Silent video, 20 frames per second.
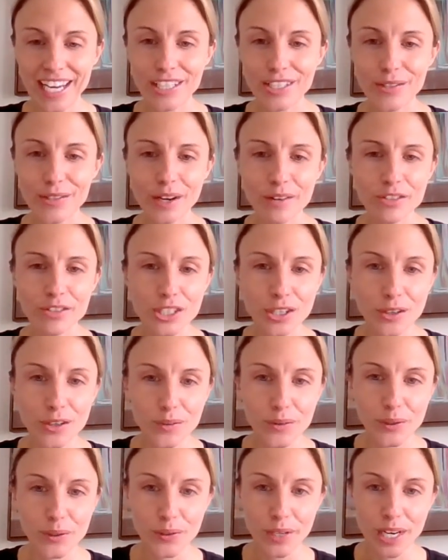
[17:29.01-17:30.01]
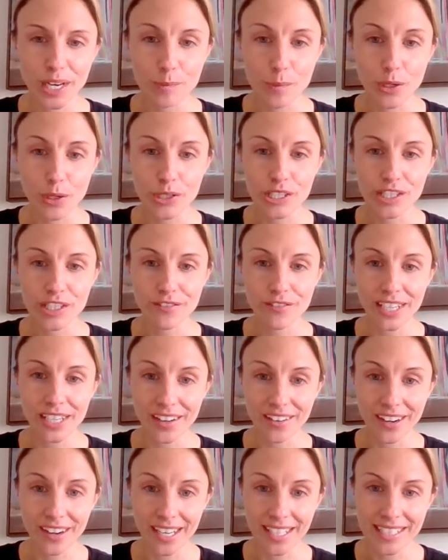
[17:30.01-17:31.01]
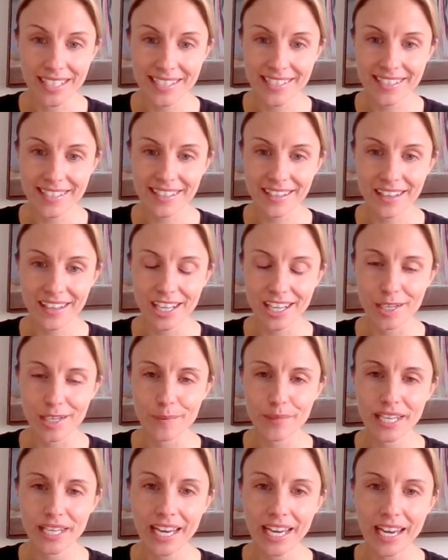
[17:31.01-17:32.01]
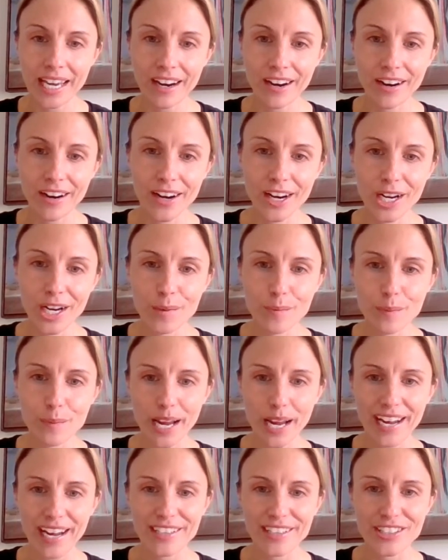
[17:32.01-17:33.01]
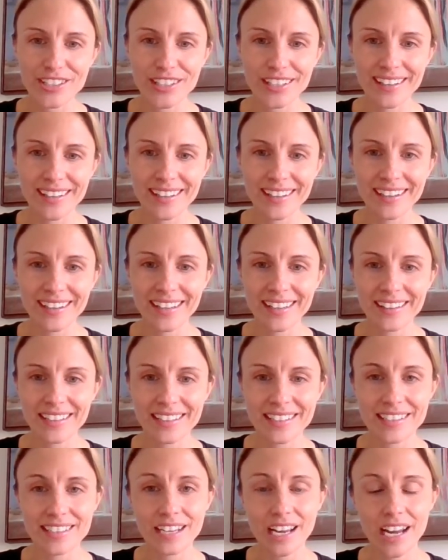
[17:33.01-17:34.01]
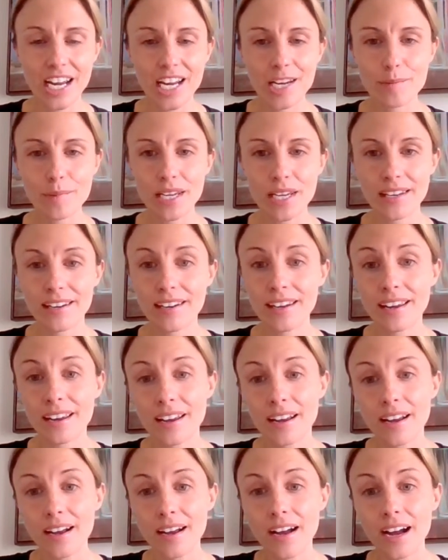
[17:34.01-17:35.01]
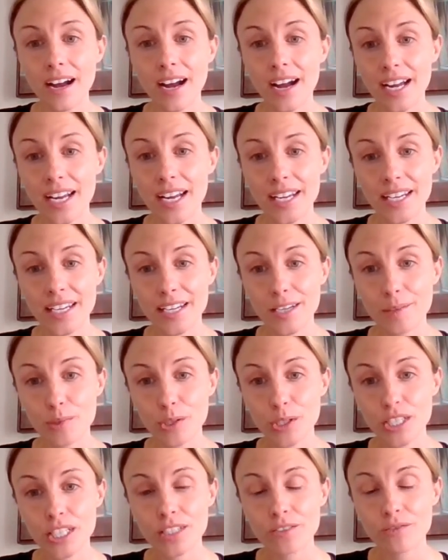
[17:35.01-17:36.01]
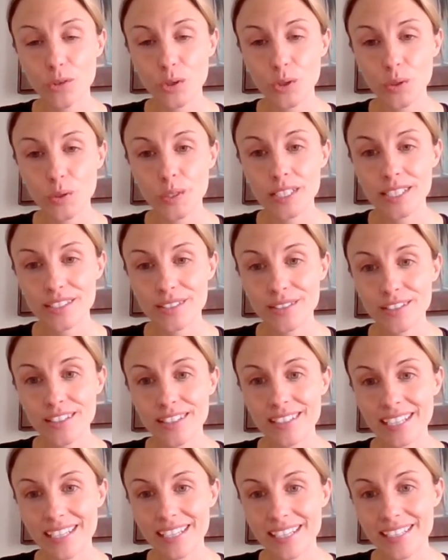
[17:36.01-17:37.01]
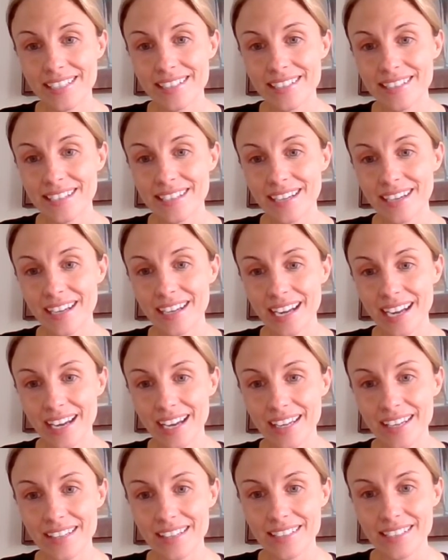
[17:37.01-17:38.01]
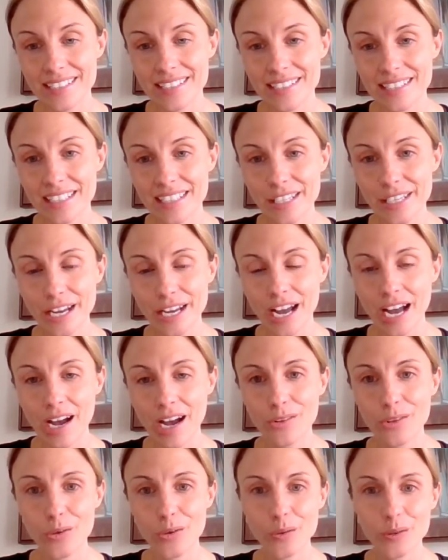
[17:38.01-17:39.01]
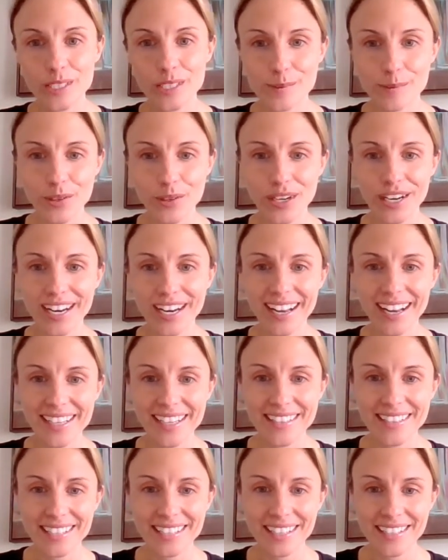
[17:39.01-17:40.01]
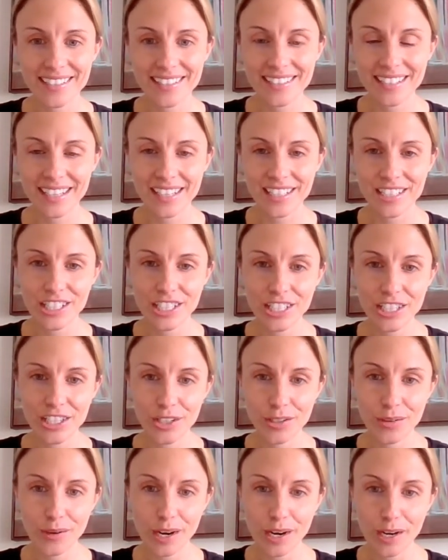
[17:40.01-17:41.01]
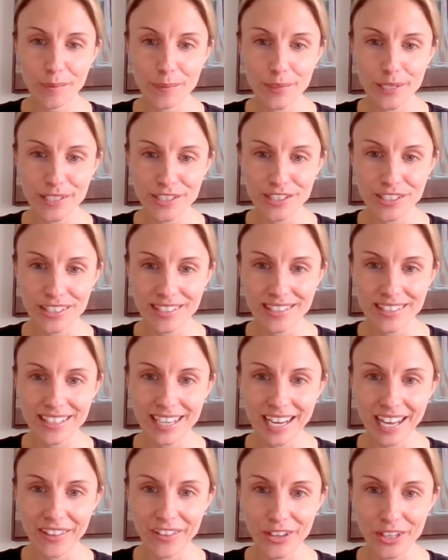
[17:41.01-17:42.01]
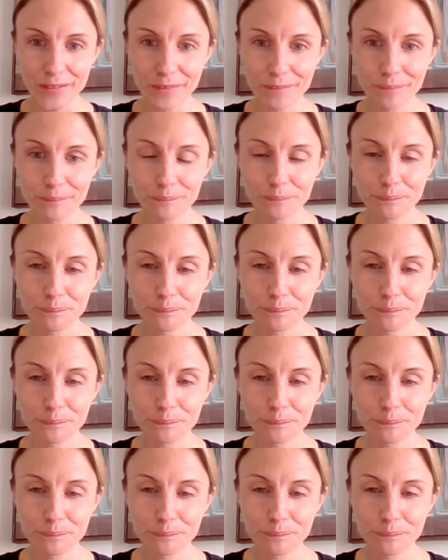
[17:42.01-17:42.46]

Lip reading: You have shown great perseverance, care, compassion in this time, and I am looking forward to the days ahead to see how the Holy Spirit guides us to continue our mission together.